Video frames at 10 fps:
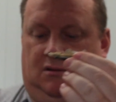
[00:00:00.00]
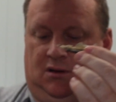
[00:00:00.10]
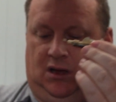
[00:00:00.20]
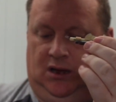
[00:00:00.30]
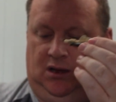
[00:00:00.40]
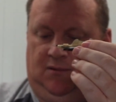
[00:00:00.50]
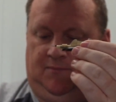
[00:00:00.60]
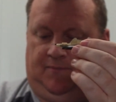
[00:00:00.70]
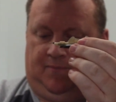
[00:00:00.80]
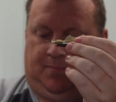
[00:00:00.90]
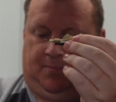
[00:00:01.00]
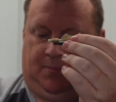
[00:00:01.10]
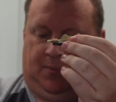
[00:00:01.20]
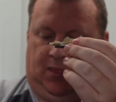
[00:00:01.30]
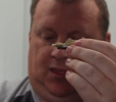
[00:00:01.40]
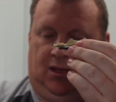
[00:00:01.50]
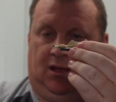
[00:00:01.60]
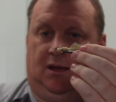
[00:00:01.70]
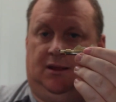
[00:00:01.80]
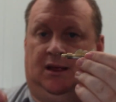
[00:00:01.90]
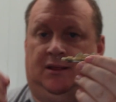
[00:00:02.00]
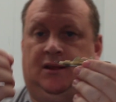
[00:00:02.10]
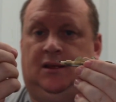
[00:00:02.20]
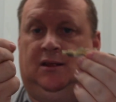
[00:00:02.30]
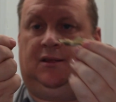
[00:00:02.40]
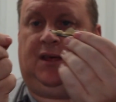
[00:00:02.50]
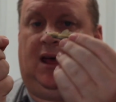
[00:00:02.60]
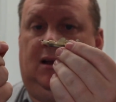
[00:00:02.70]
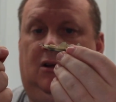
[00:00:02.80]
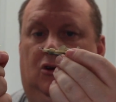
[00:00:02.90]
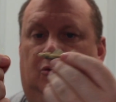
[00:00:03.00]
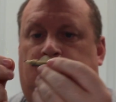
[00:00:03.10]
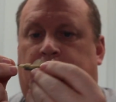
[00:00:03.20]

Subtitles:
Okay, and then that loop,